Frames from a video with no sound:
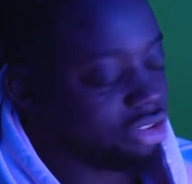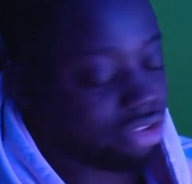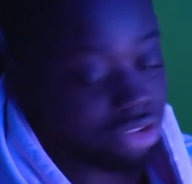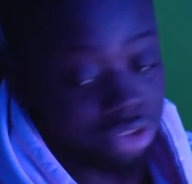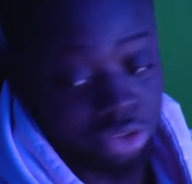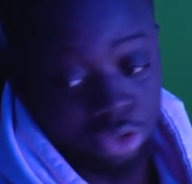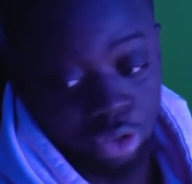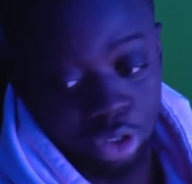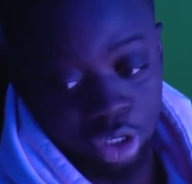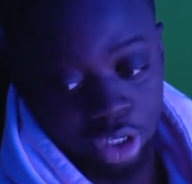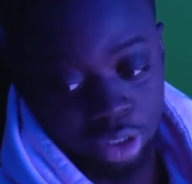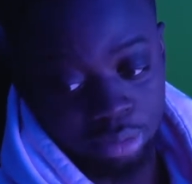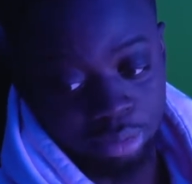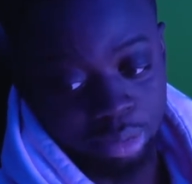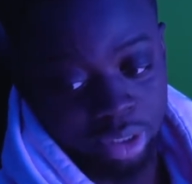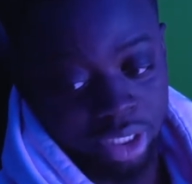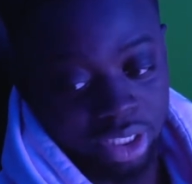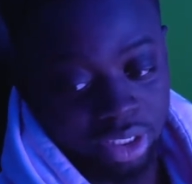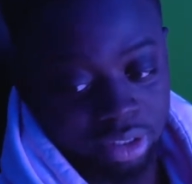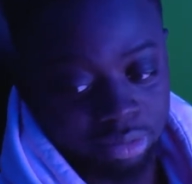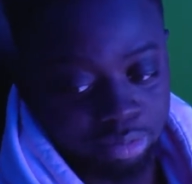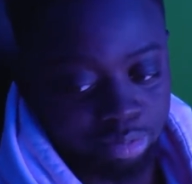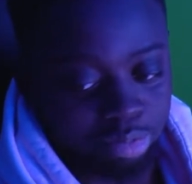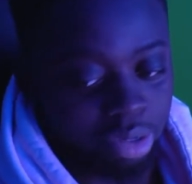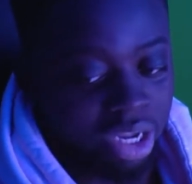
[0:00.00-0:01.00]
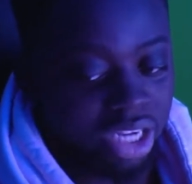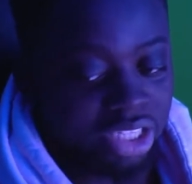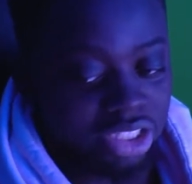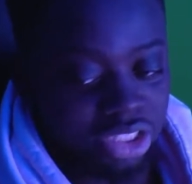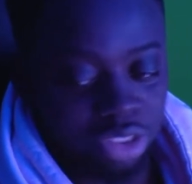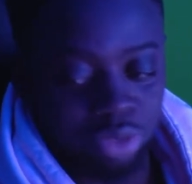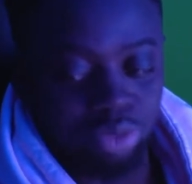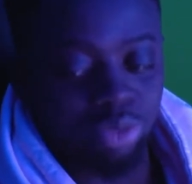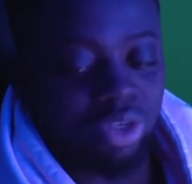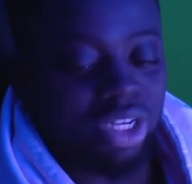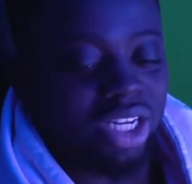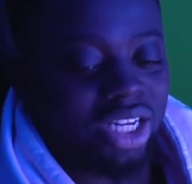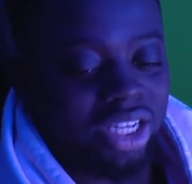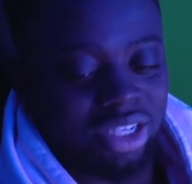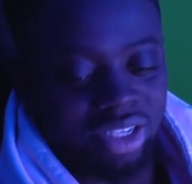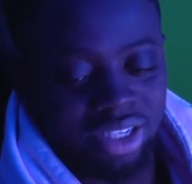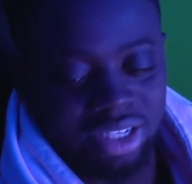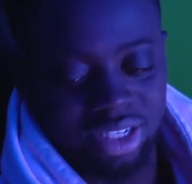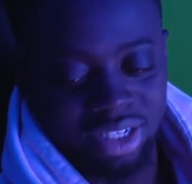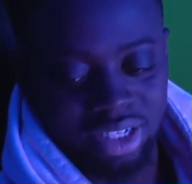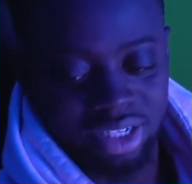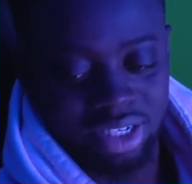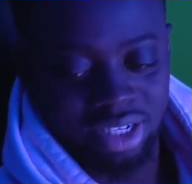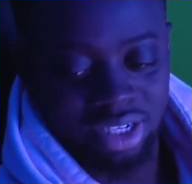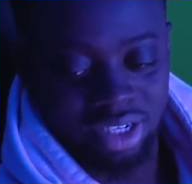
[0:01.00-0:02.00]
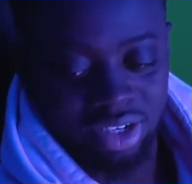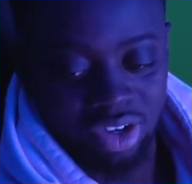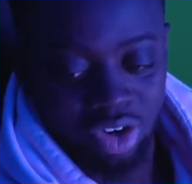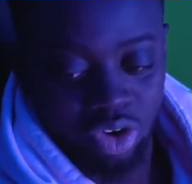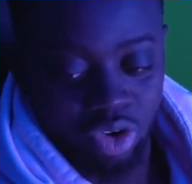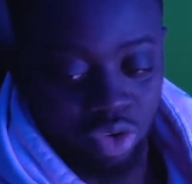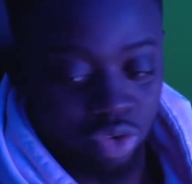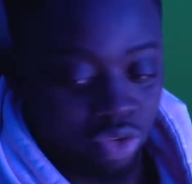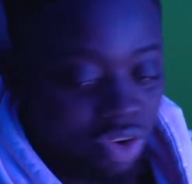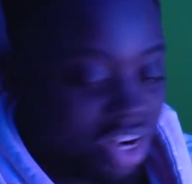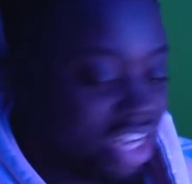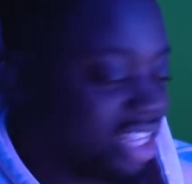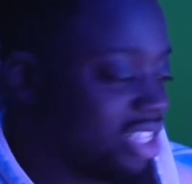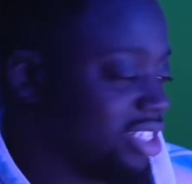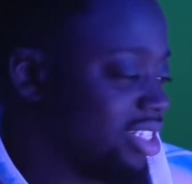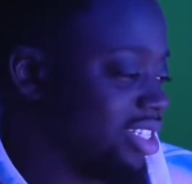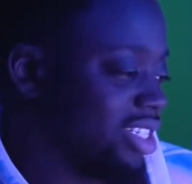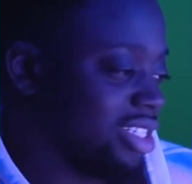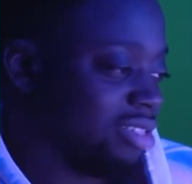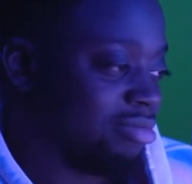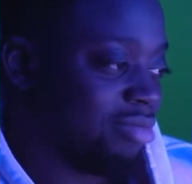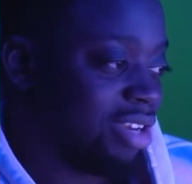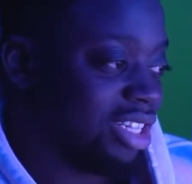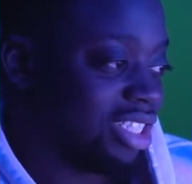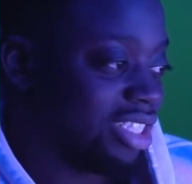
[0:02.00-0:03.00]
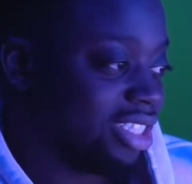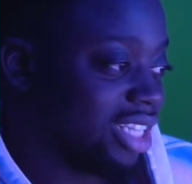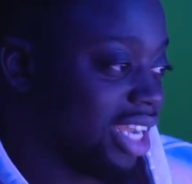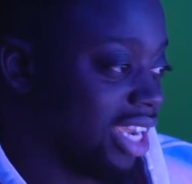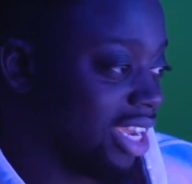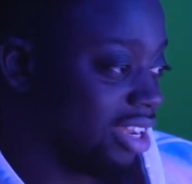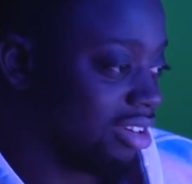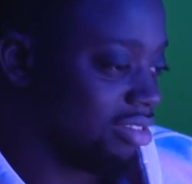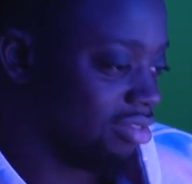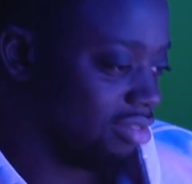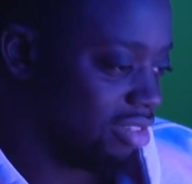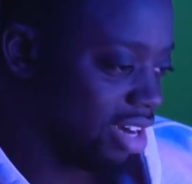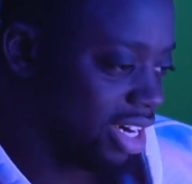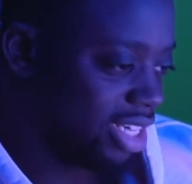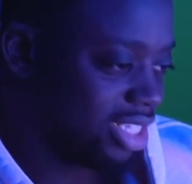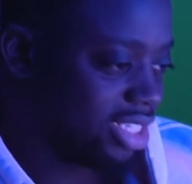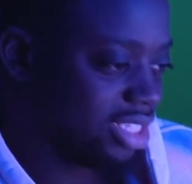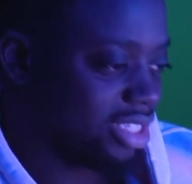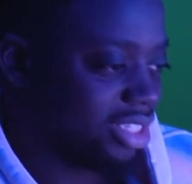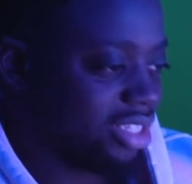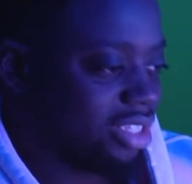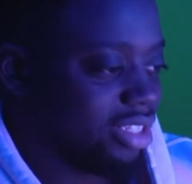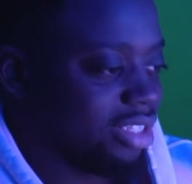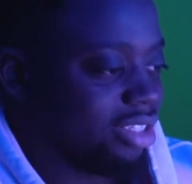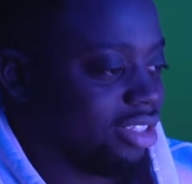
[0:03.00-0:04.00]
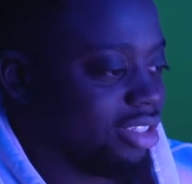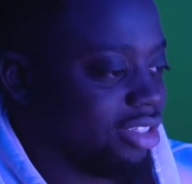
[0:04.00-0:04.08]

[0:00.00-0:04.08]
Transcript: Just gotta be patient with it. Rest as much as I can rest.